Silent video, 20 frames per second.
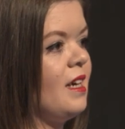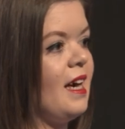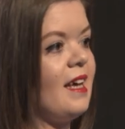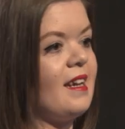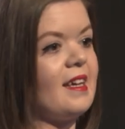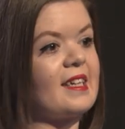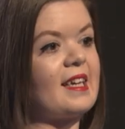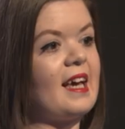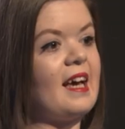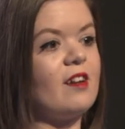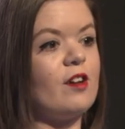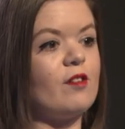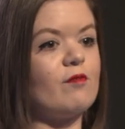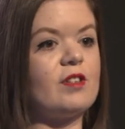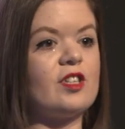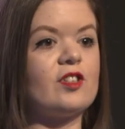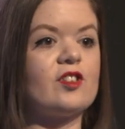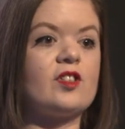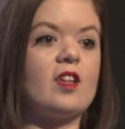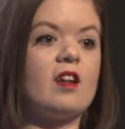and I cannot
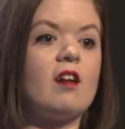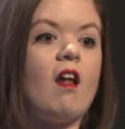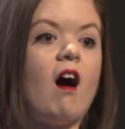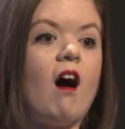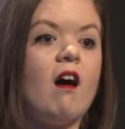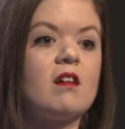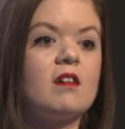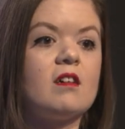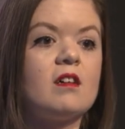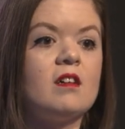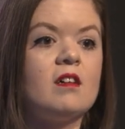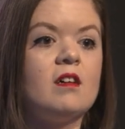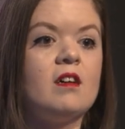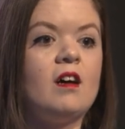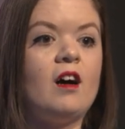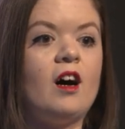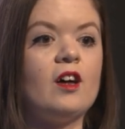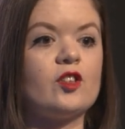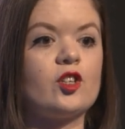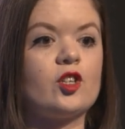reach the lock
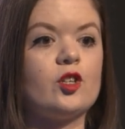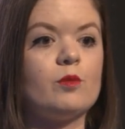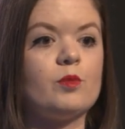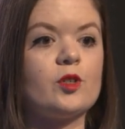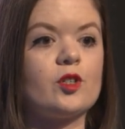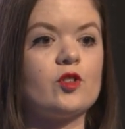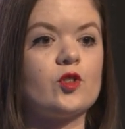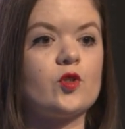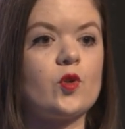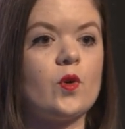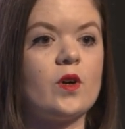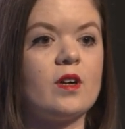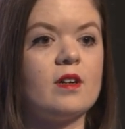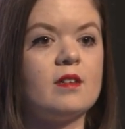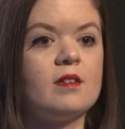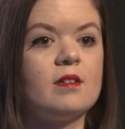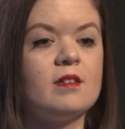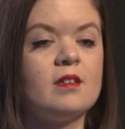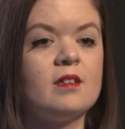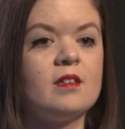on the cubicle door